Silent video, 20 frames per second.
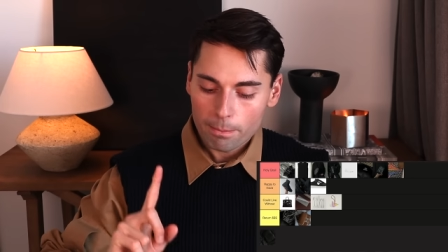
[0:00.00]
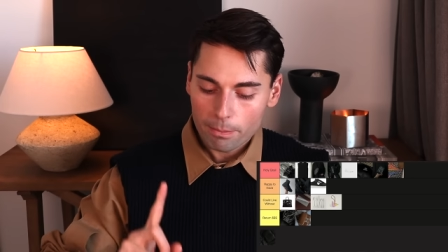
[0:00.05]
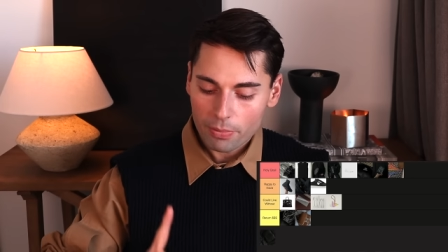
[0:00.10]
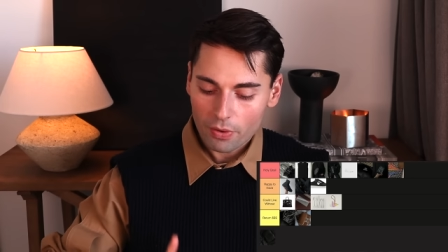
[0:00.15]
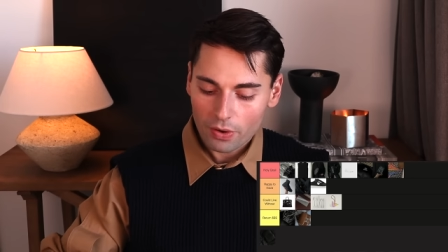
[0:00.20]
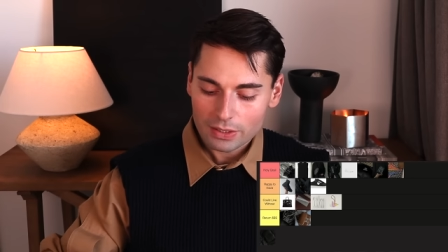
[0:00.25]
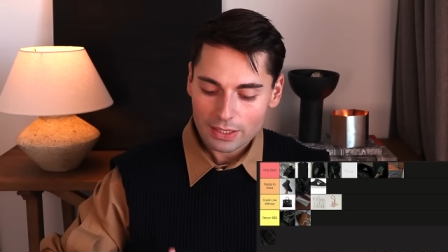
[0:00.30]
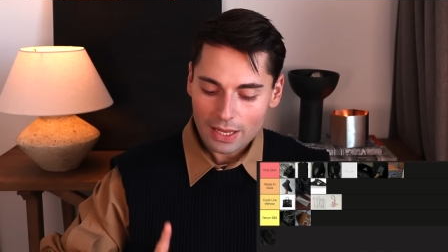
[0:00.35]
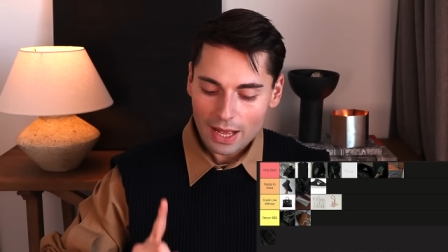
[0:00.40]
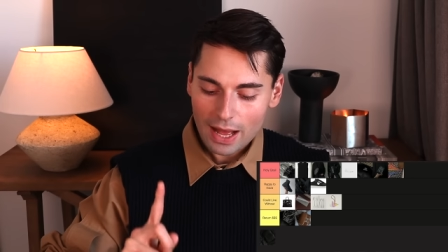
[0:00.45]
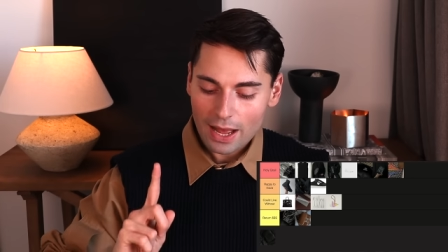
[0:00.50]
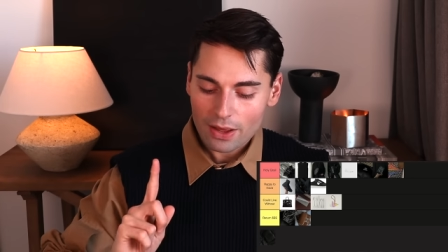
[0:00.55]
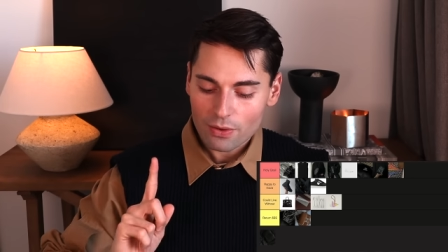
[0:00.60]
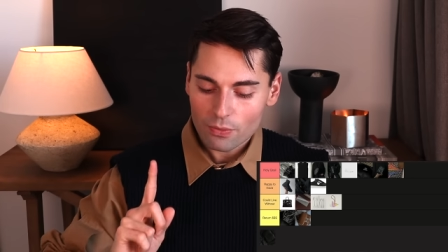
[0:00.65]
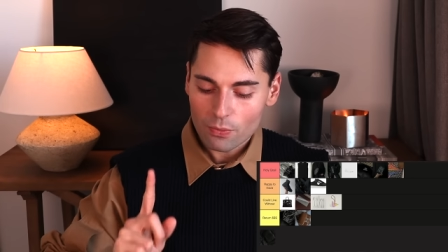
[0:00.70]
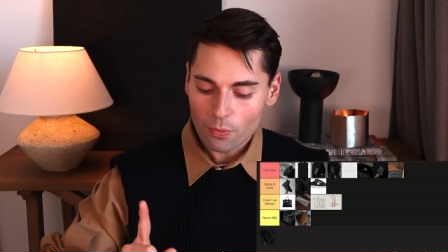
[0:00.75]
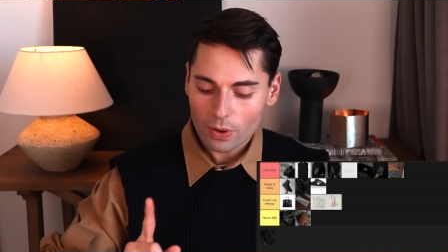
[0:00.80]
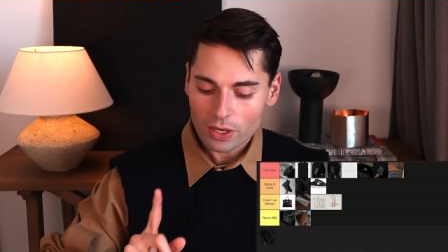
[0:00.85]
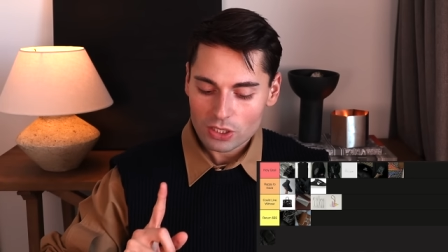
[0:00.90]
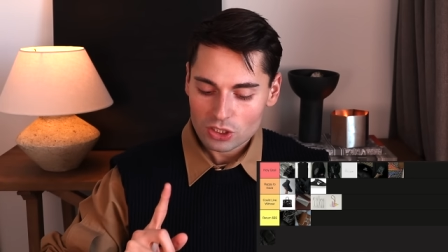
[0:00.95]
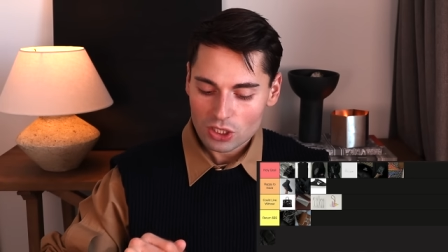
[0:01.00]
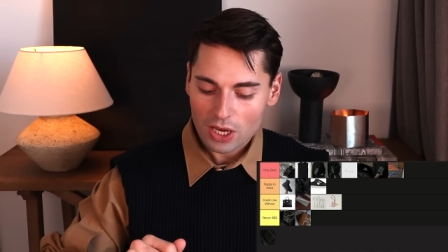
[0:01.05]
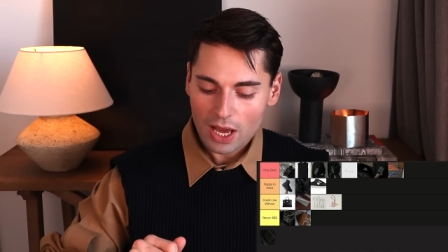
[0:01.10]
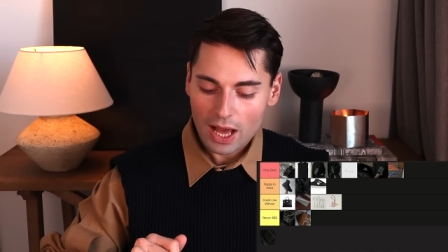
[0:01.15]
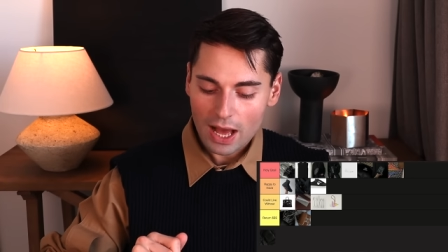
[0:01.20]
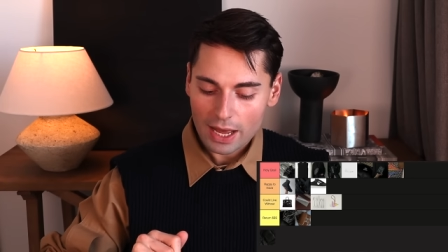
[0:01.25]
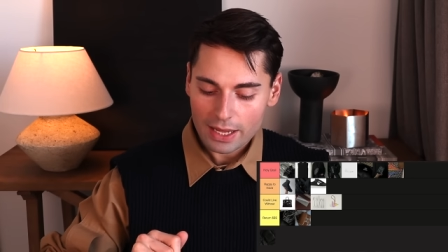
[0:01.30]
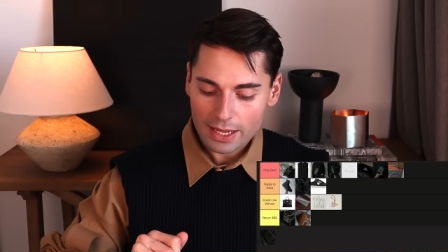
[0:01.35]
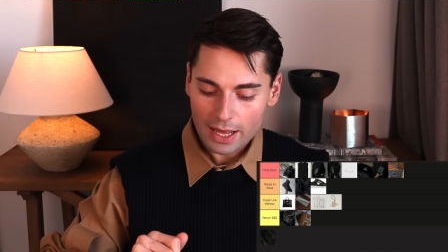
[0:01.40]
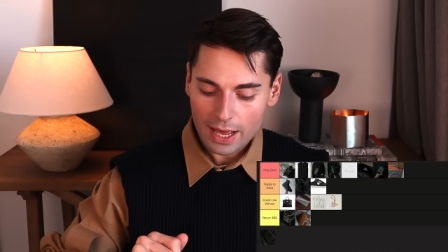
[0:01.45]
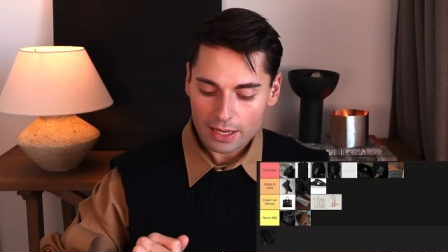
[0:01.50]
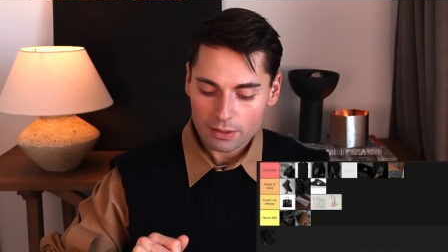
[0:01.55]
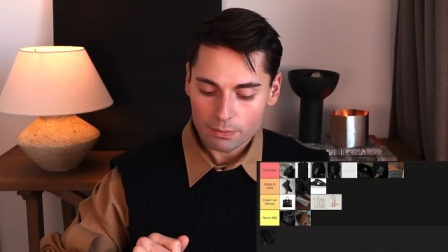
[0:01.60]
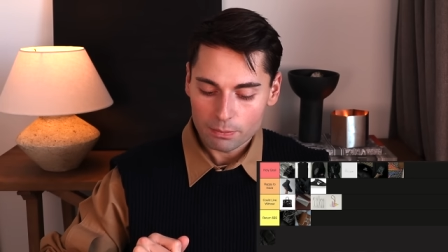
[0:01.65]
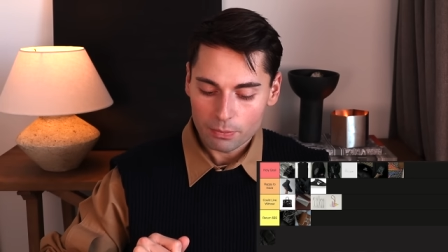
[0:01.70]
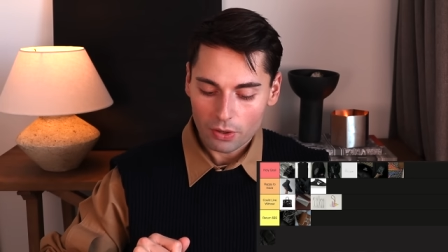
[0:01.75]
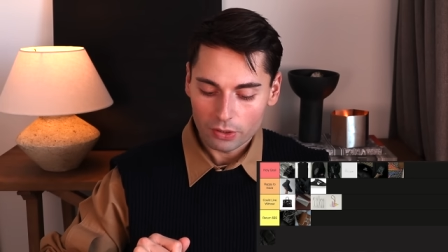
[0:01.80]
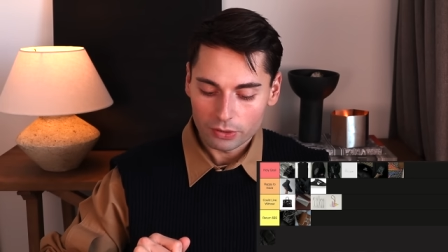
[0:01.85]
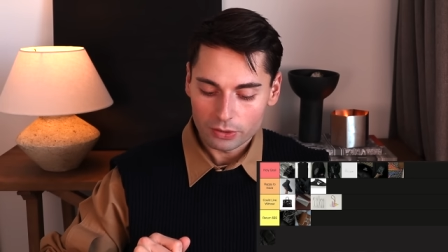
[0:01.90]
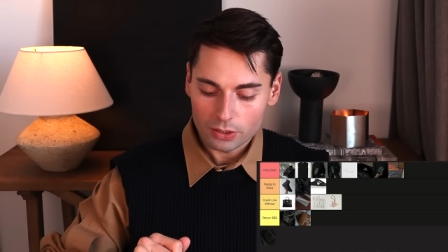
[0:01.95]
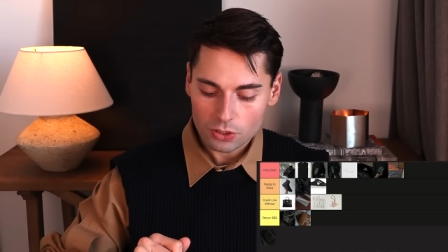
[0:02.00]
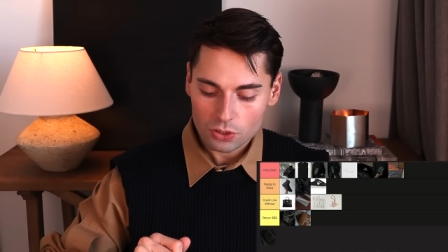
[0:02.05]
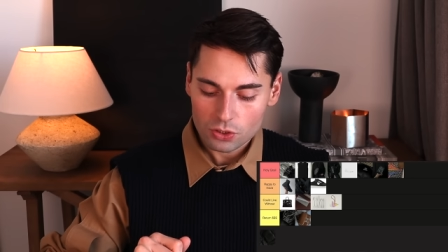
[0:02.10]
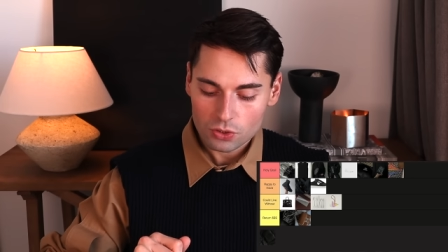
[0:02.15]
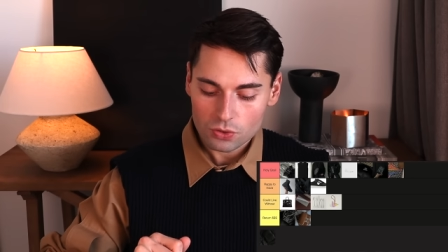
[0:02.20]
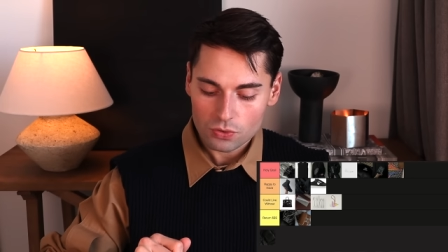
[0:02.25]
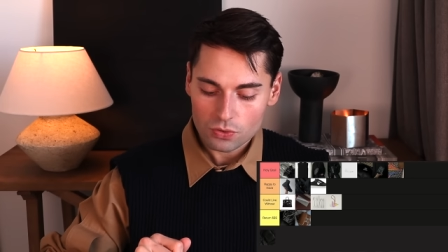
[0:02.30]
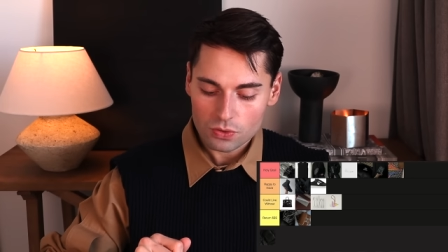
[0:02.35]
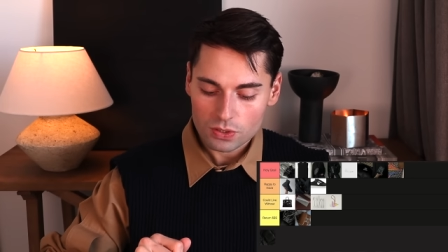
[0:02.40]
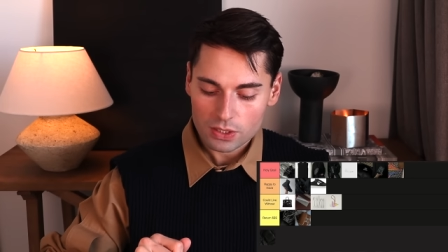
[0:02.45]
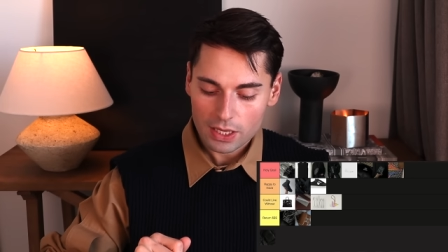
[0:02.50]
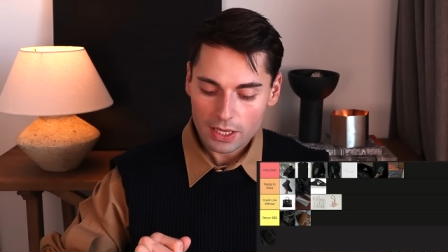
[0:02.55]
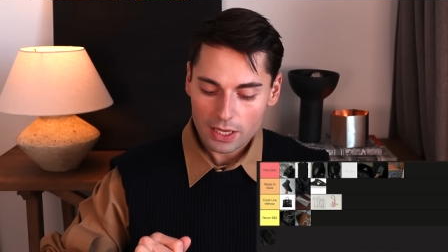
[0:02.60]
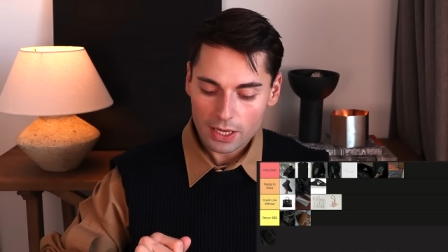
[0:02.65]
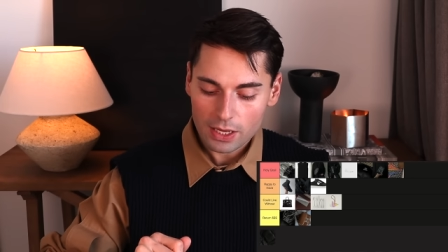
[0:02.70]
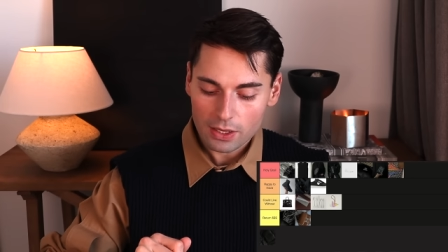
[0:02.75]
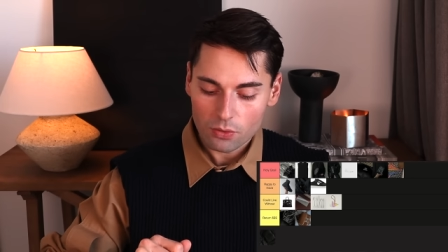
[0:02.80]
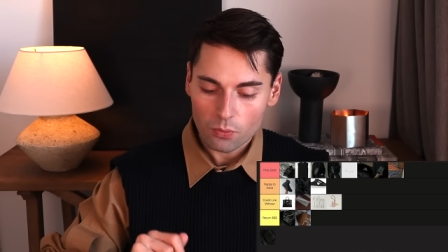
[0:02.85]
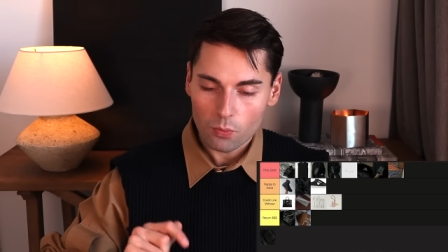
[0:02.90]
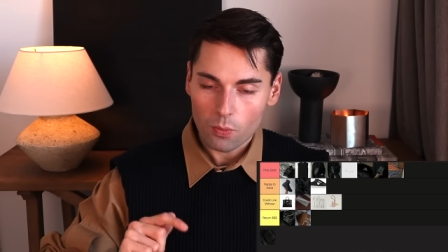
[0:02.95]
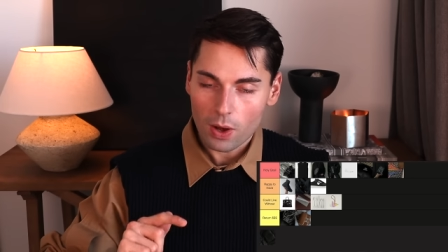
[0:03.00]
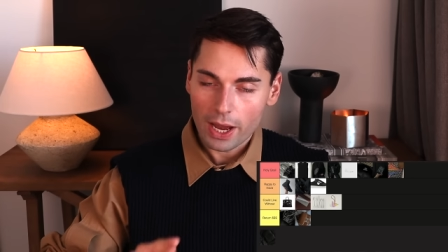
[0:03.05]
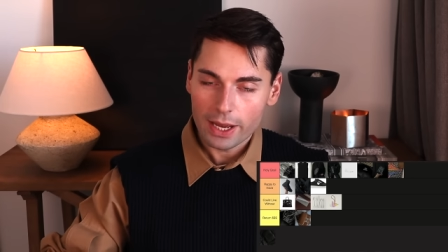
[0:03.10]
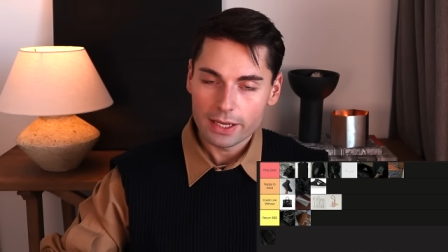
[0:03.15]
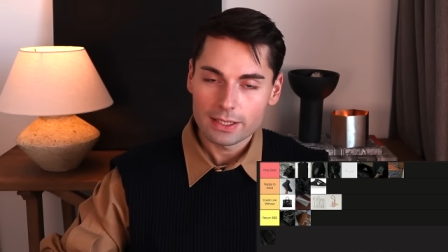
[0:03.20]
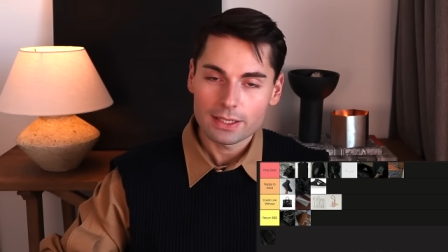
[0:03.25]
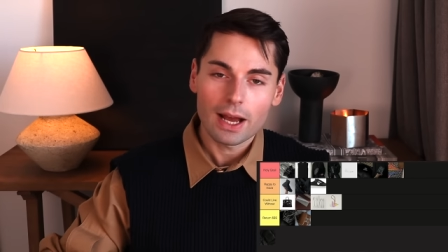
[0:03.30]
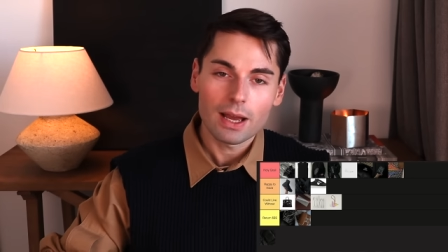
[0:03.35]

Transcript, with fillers: but I wish I had bought these shoes in white.